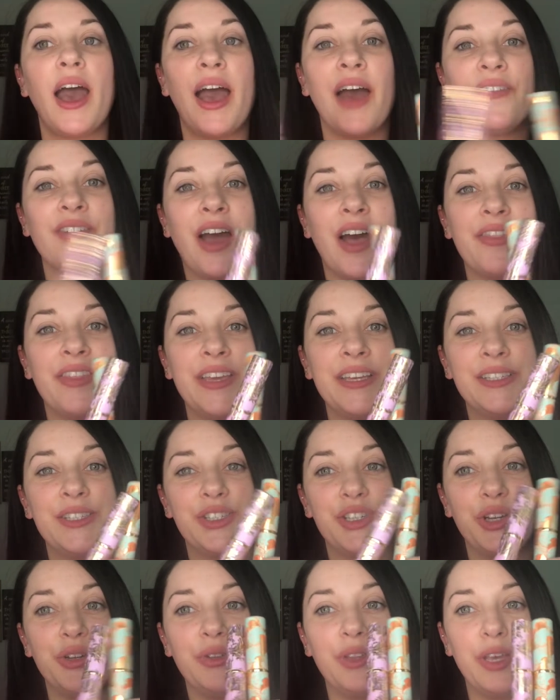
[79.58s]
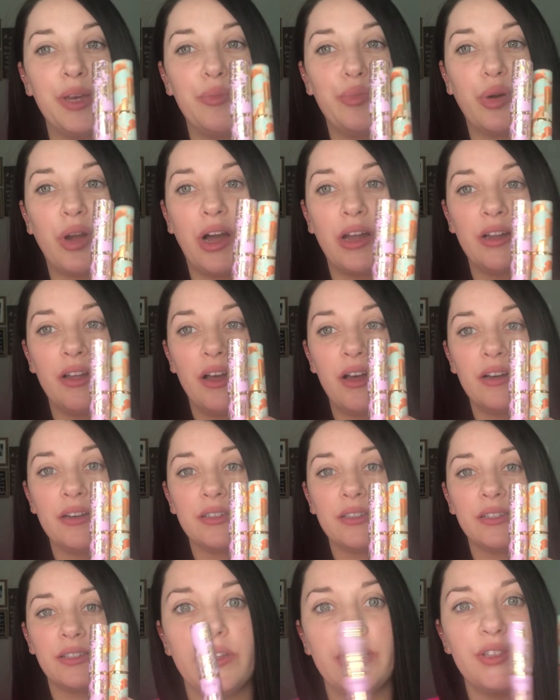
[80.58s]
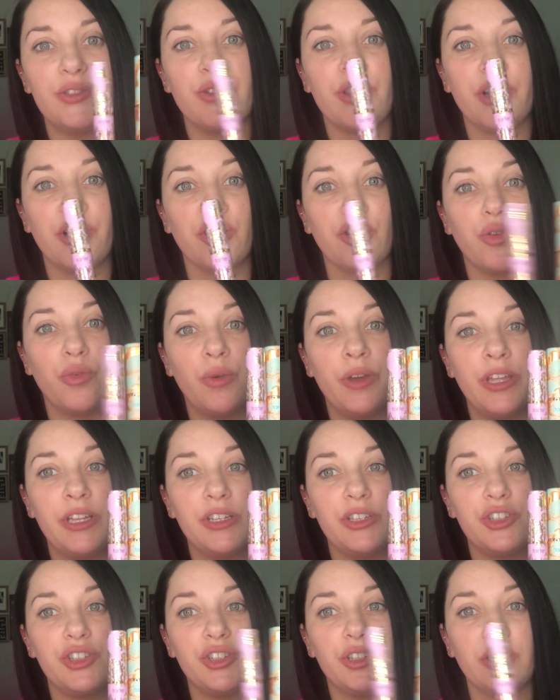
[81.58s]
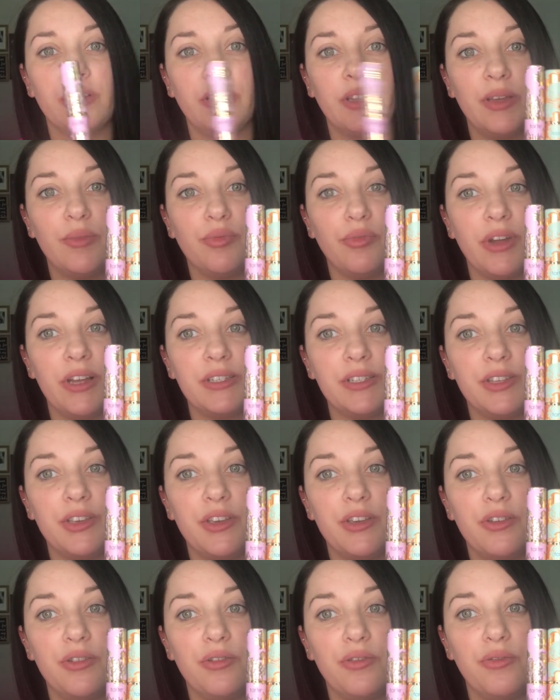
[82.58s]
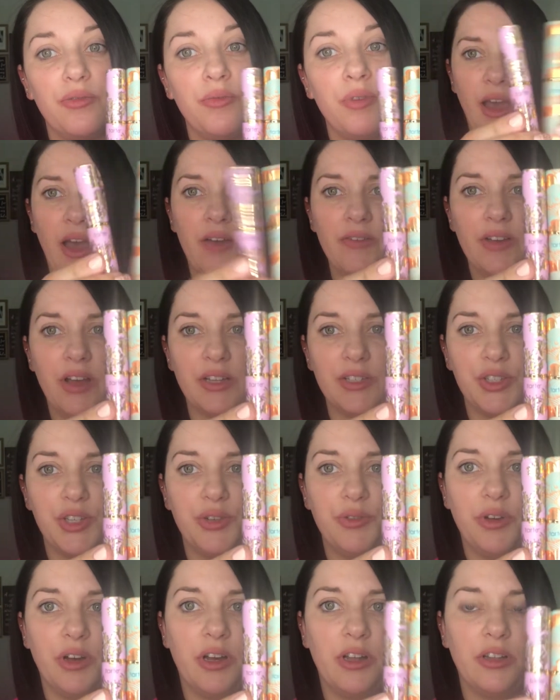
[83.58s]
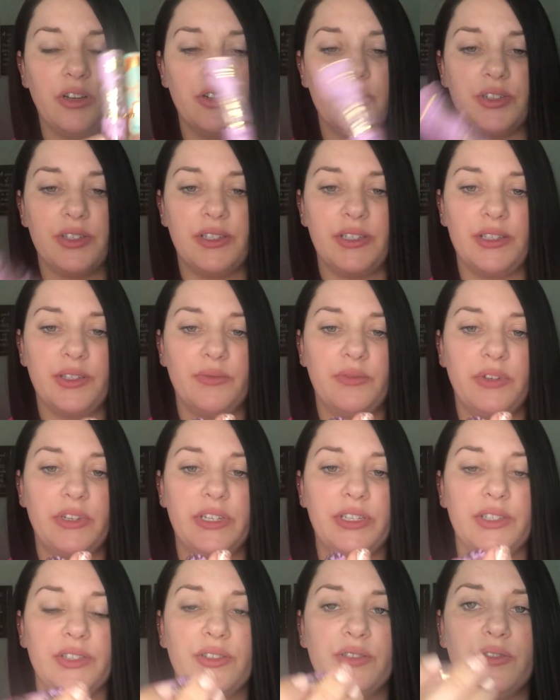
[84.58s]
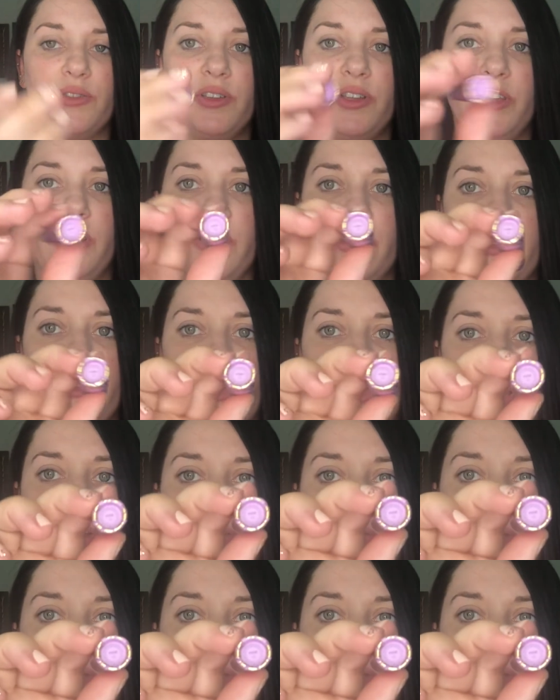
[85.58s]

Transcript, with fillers: I've got these two lip products. These are their Quench Lip Rescue. I've got two colors. This one is in the shade